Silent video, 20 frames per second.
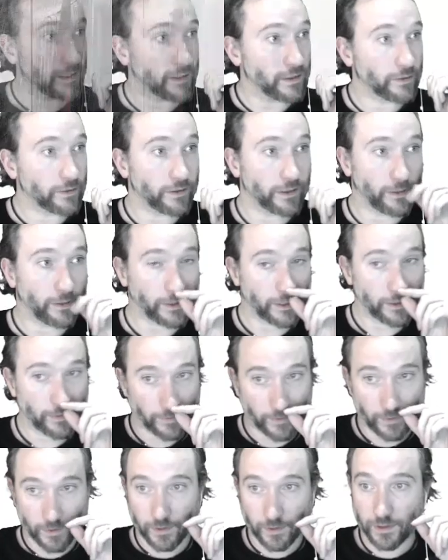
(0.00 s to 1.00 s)
Screen capture.
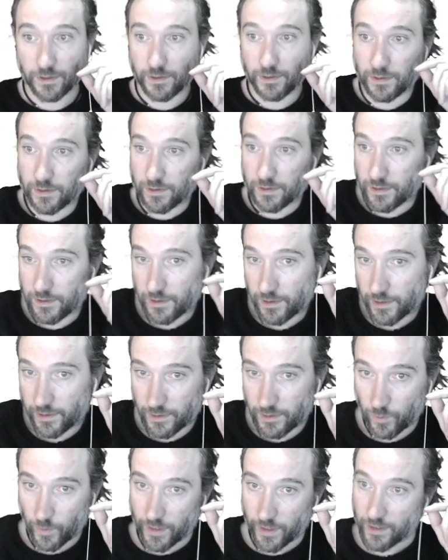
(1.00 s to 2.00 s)
This has decided
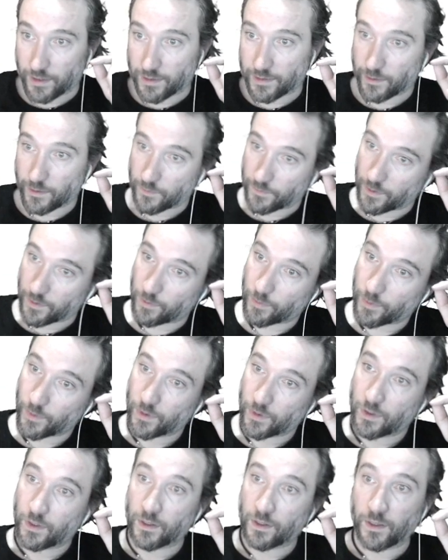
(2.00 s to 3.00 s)
to wake itself up.
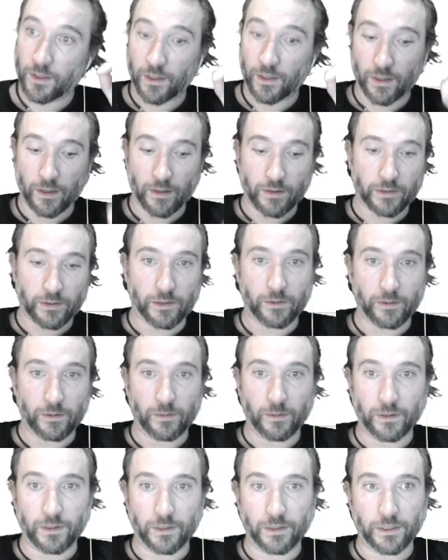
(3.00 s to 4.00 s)
So
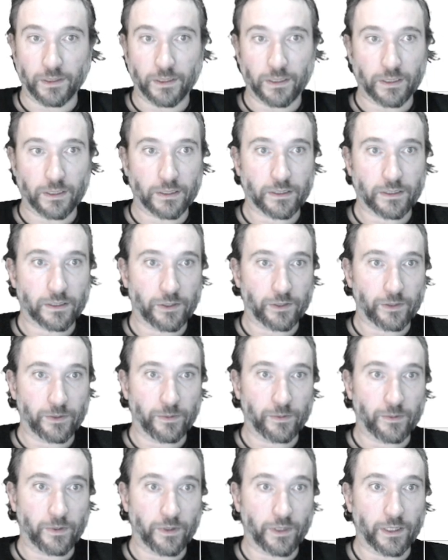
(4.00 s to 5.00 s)
let us
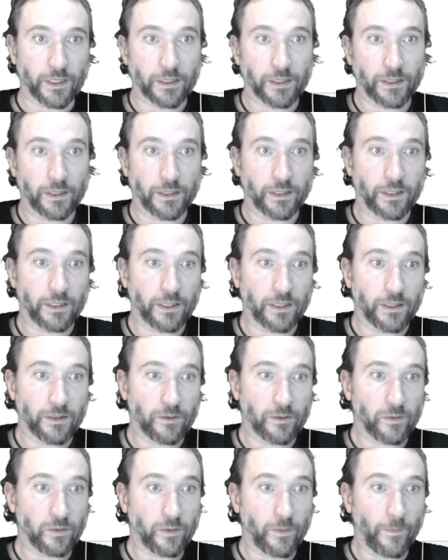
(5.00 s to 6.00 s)
do that
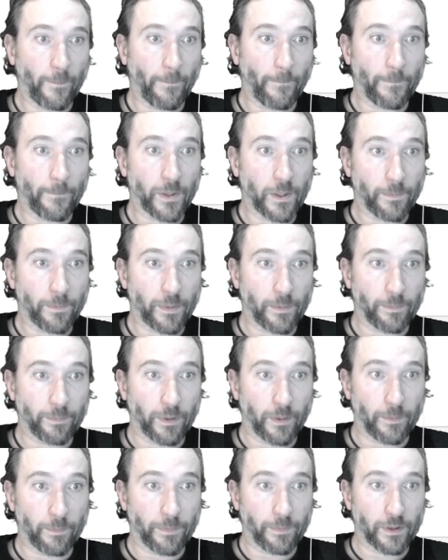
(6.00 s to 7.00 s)
now. Bum, bum,
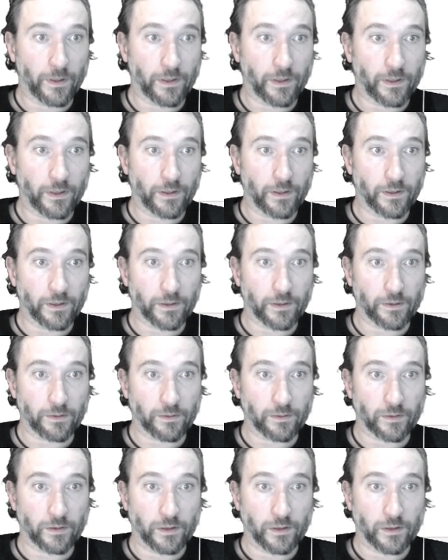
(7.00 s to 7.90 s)
bum, bum.